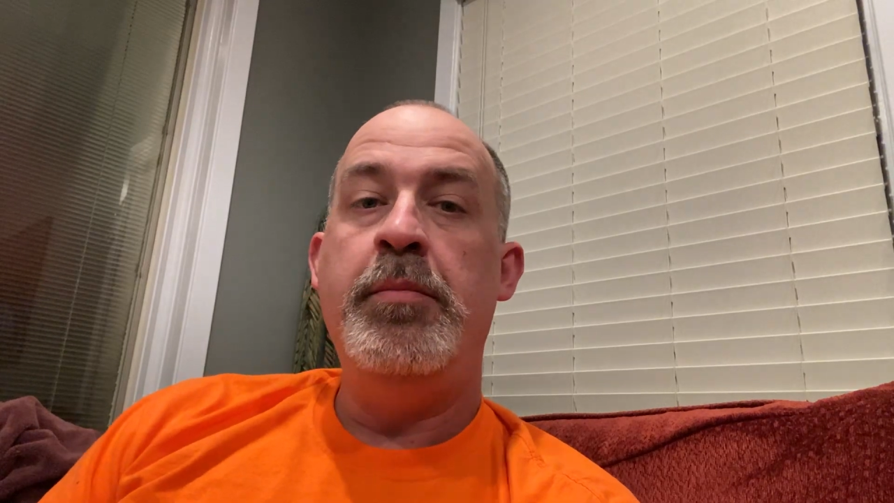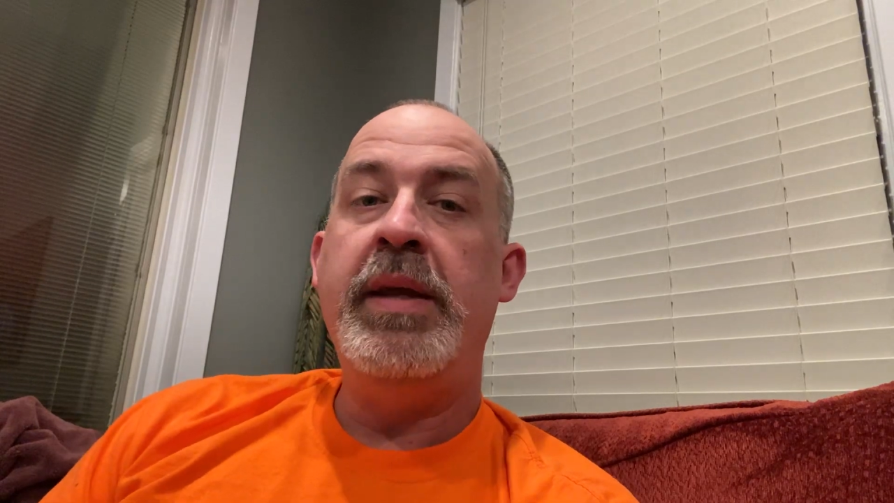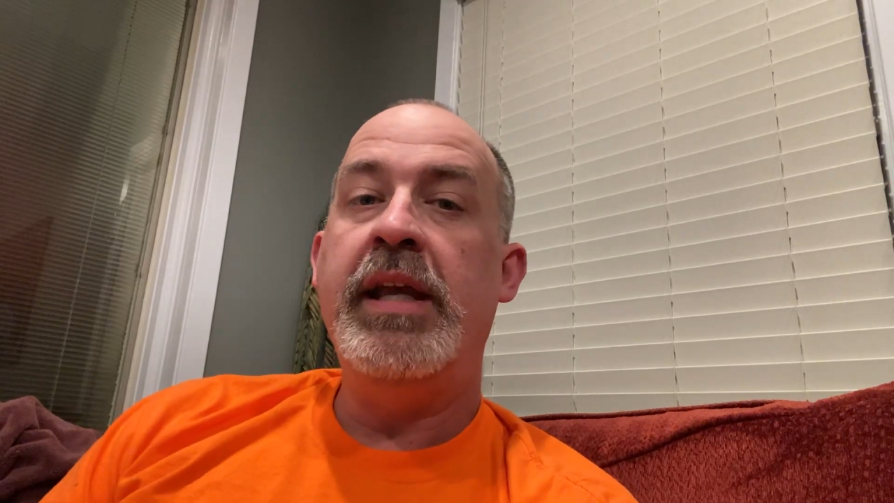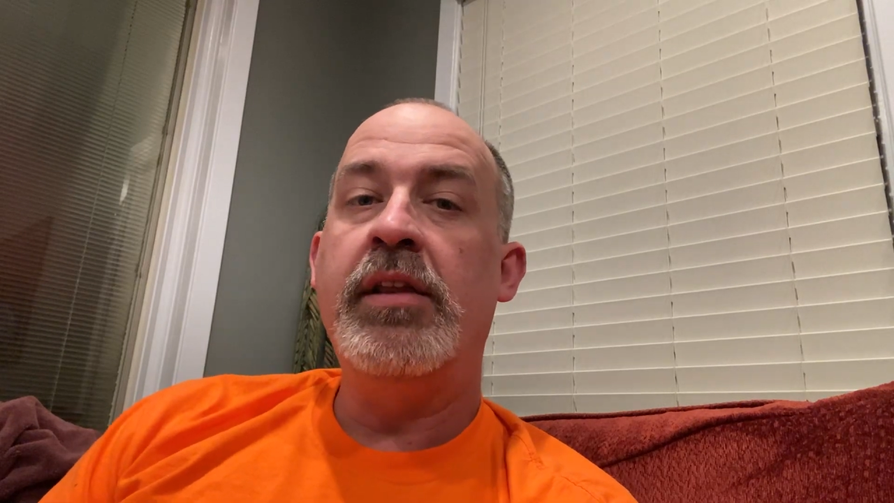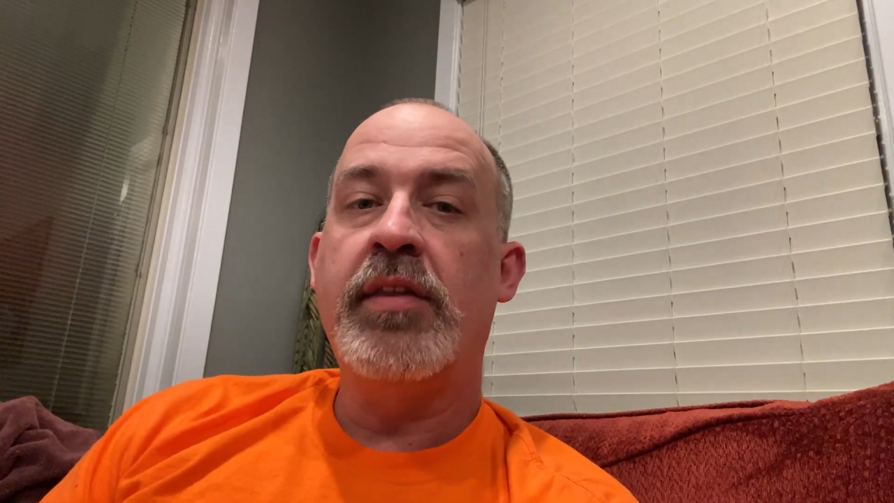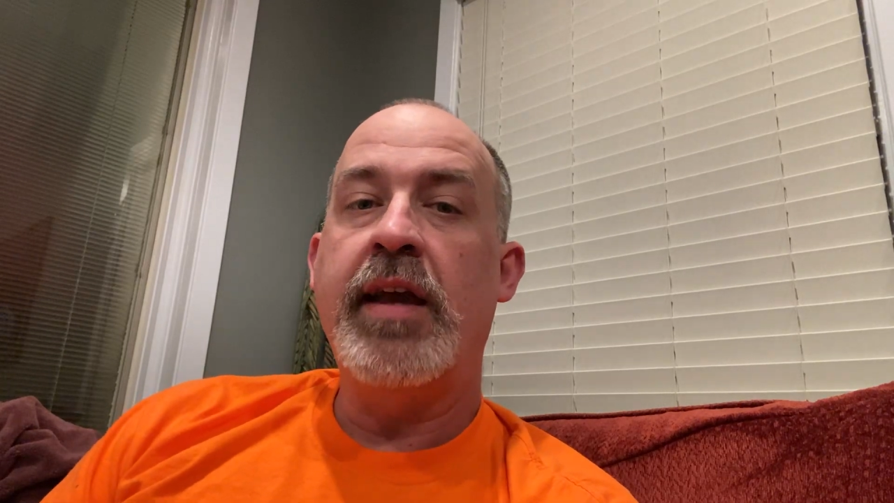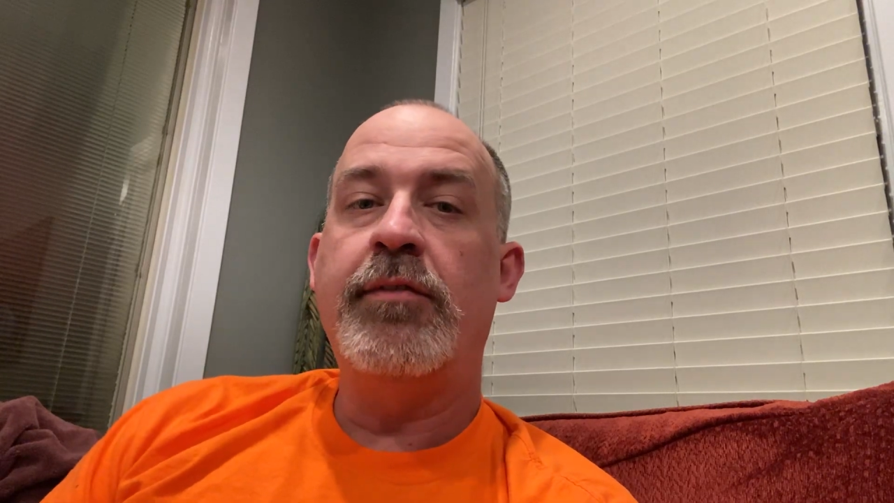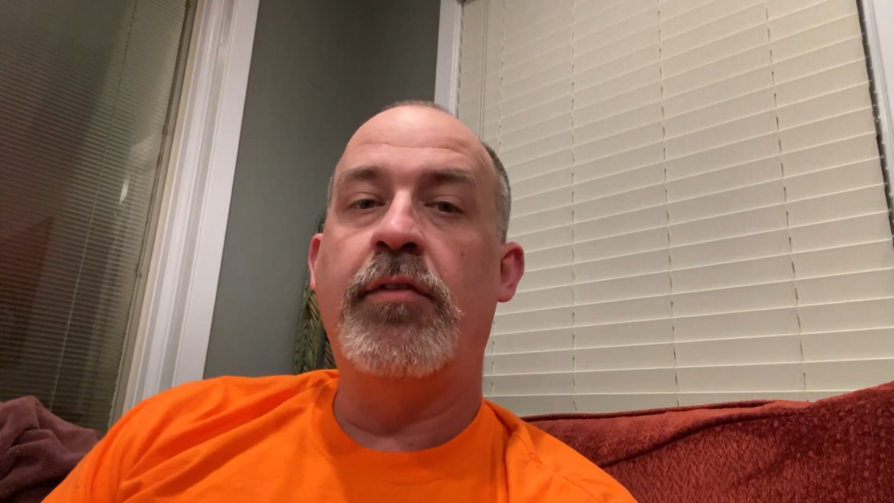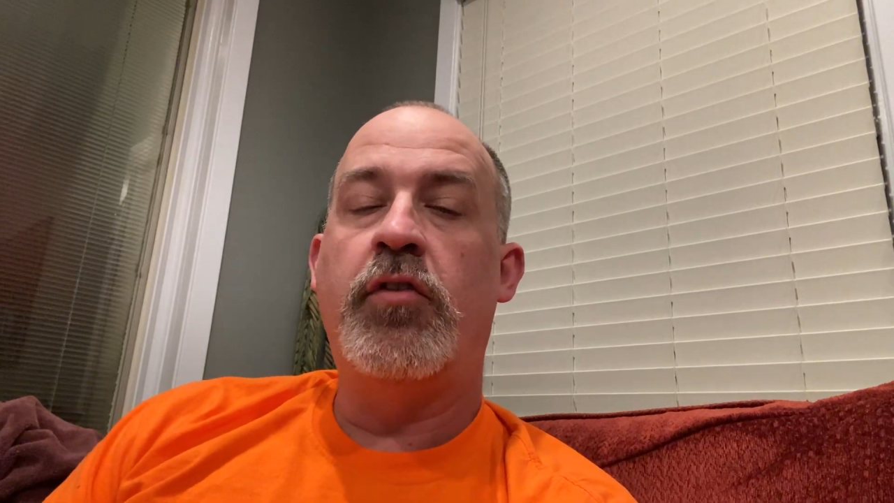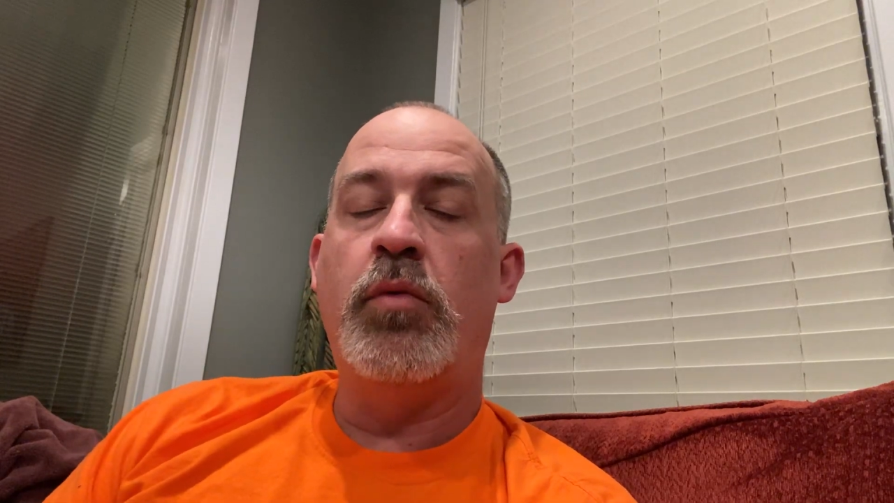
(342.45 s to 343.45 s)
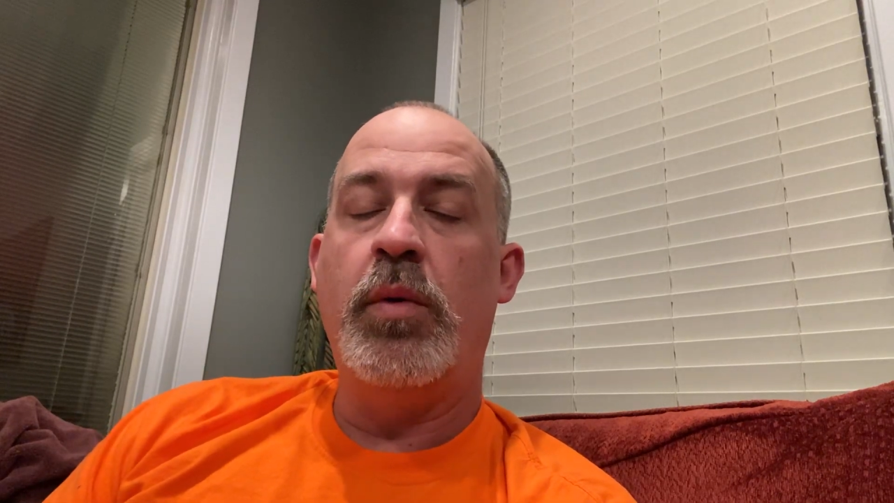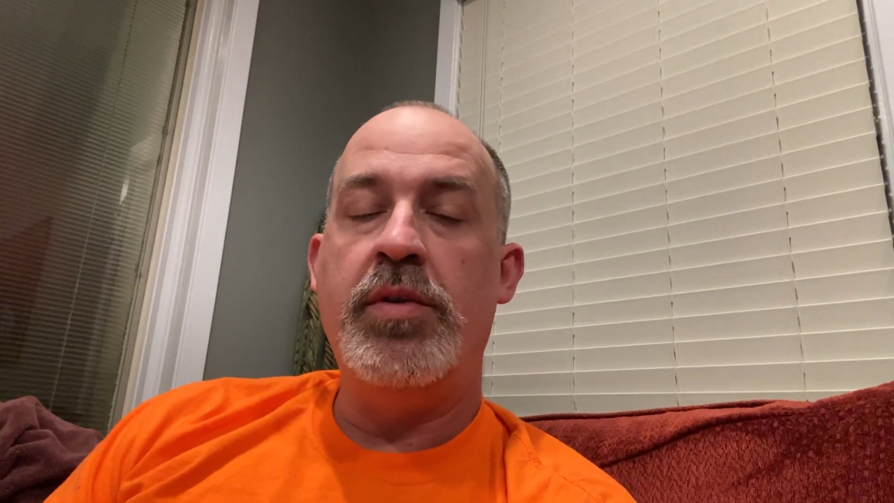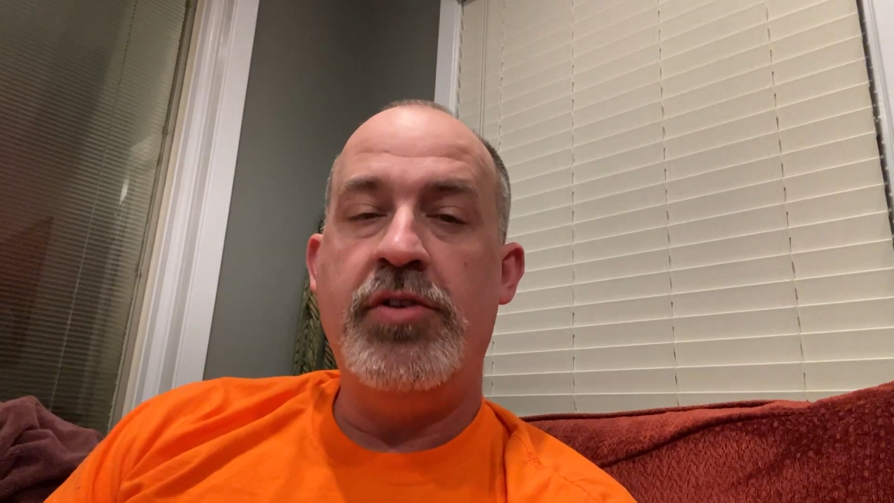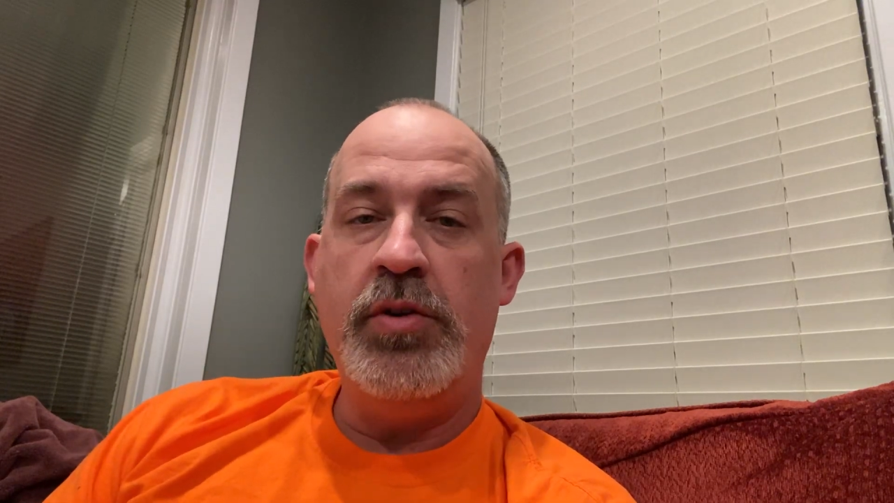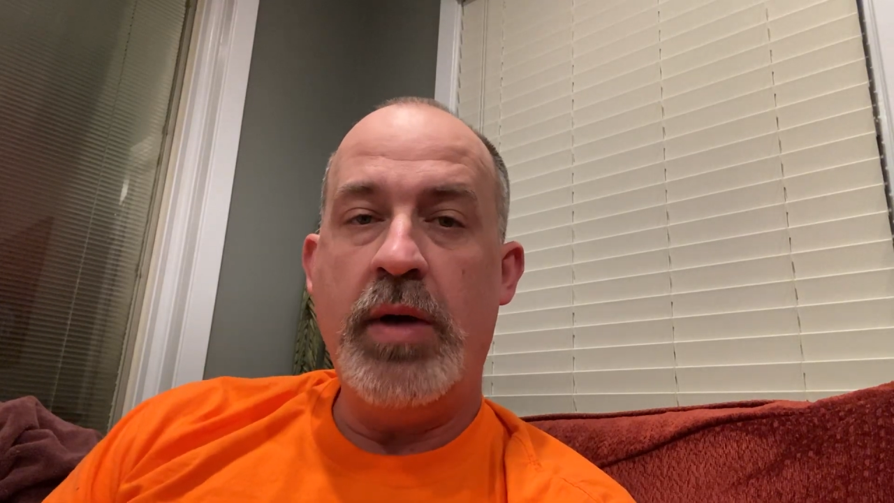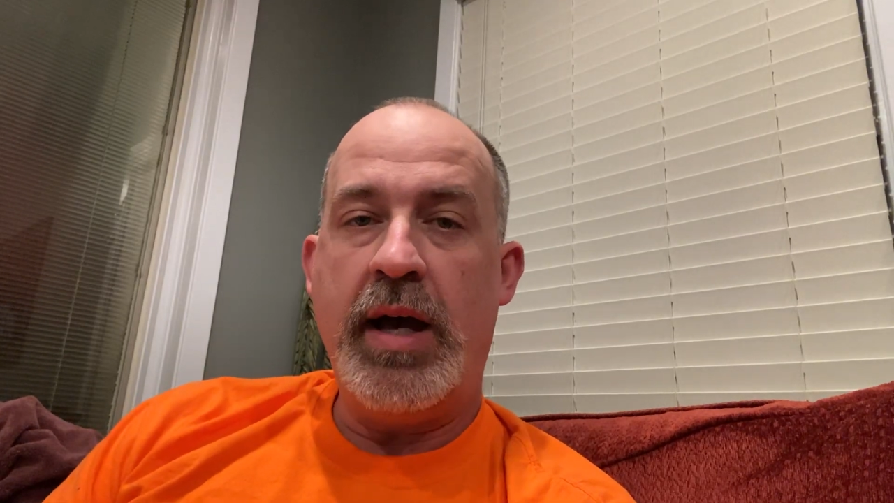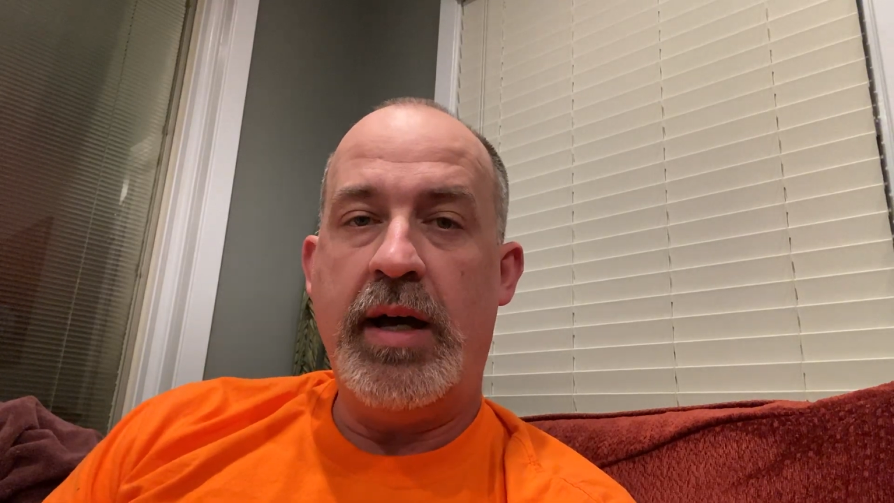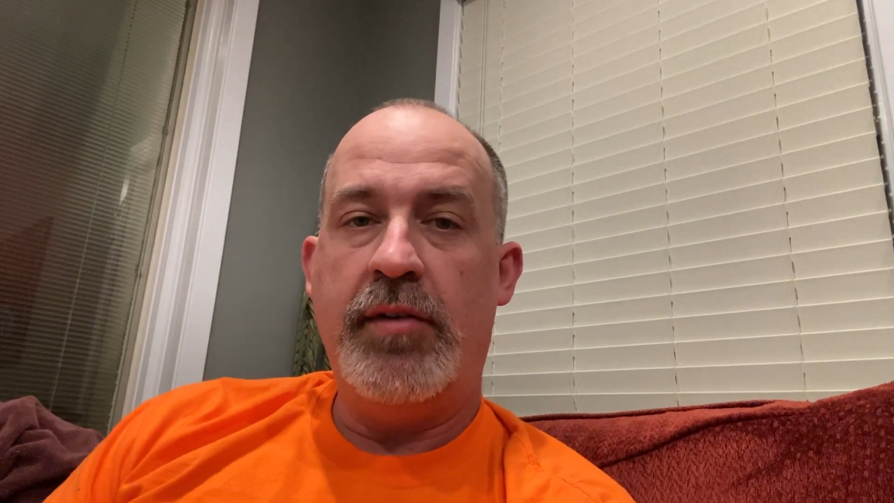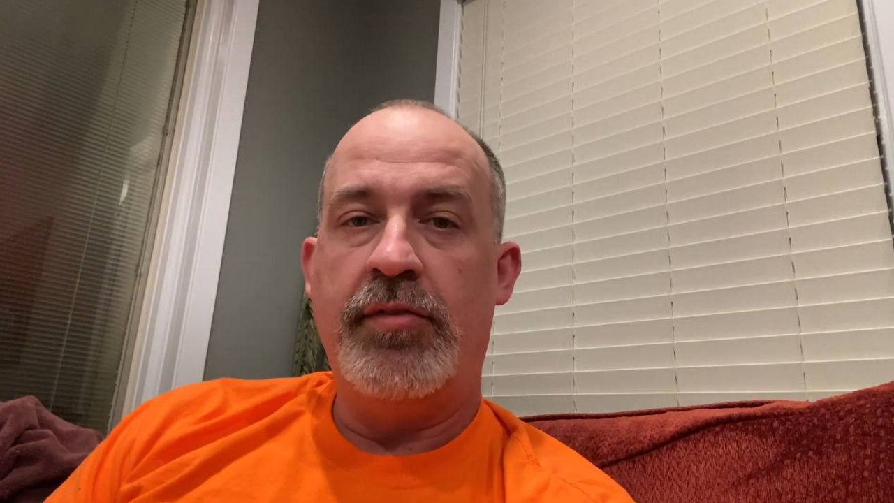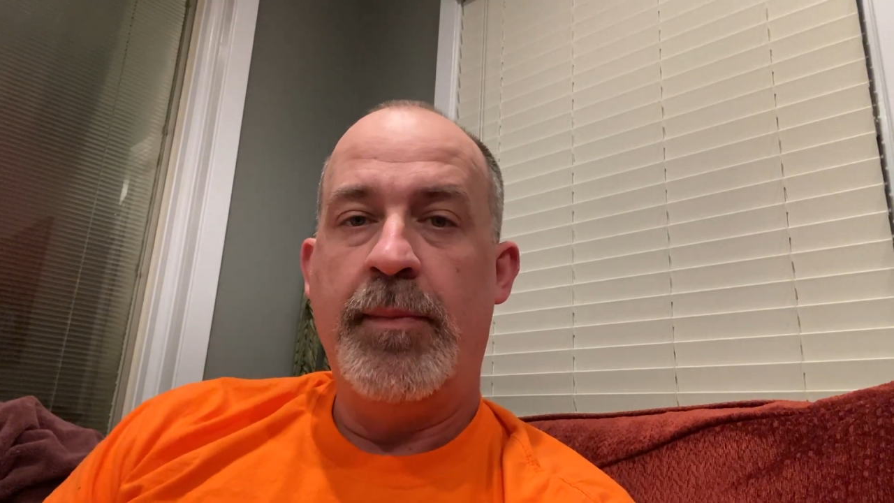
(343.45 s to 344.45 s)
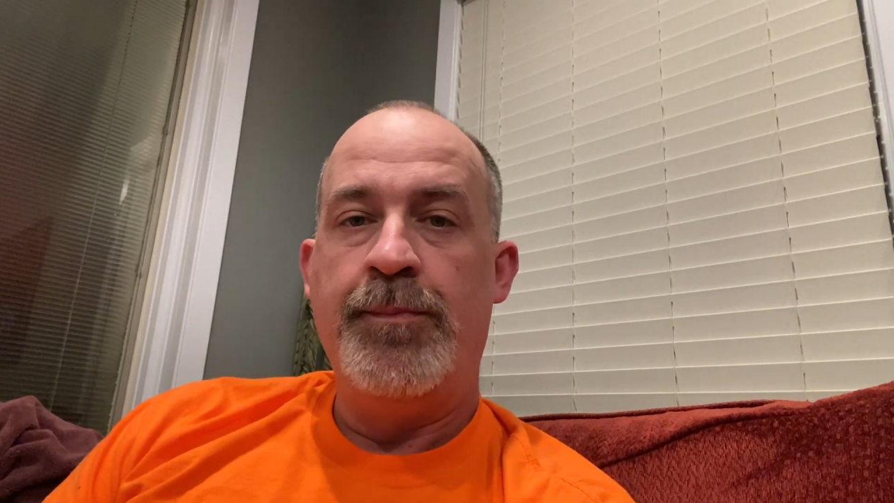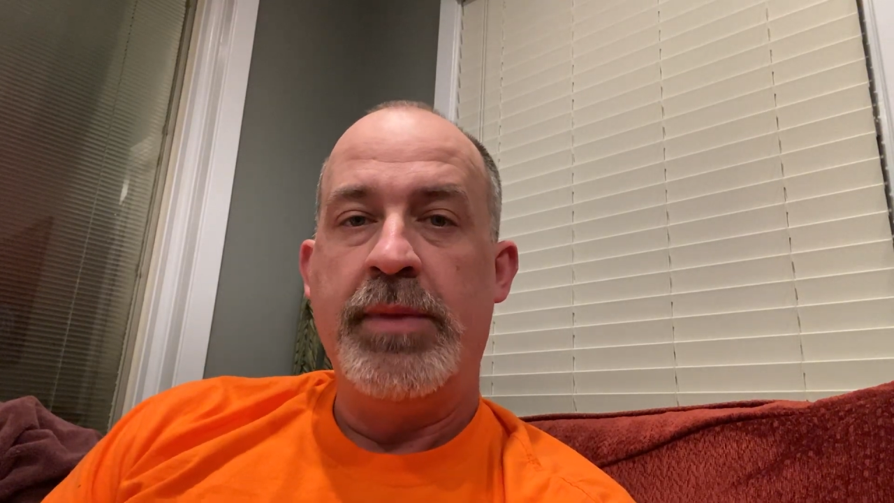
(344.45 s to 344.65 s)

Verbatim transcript: being thankful for what we do have,